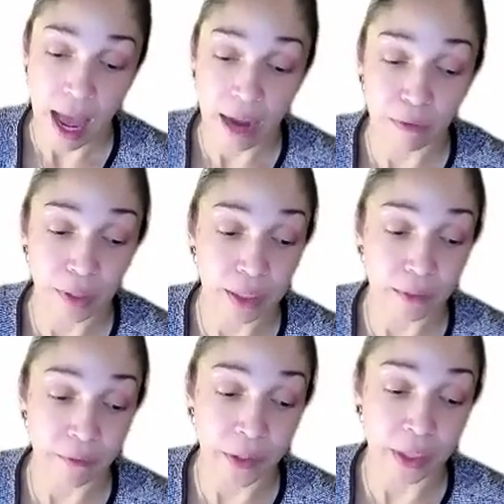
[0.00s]
I
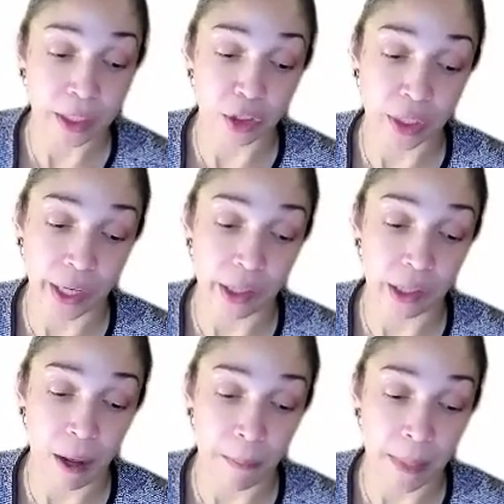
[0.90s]
really felt like she cared
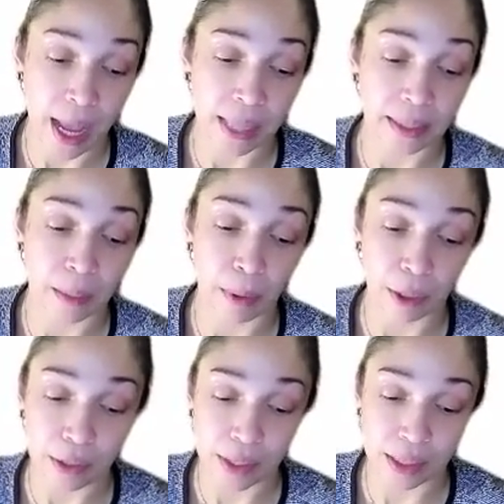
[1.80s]
about me as a
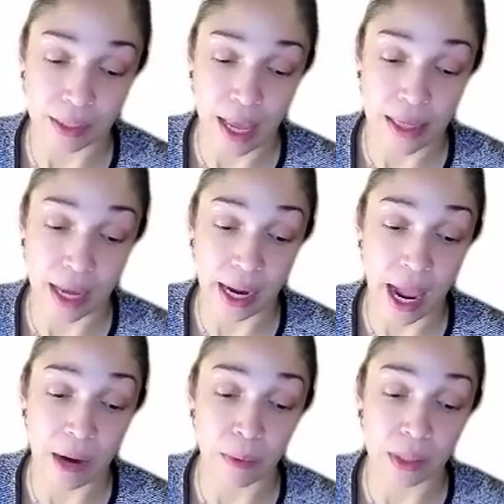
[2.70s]
person and that
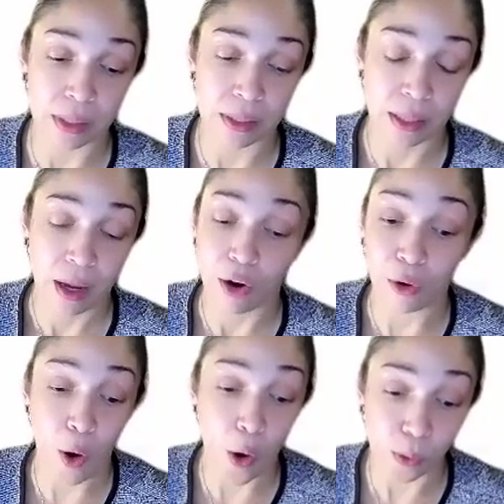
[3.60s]
I was
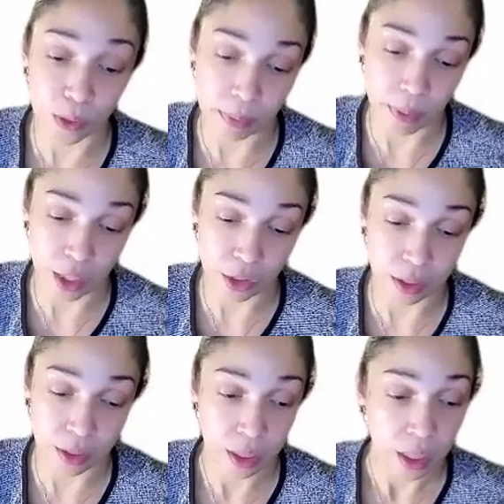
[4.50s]
her only patient.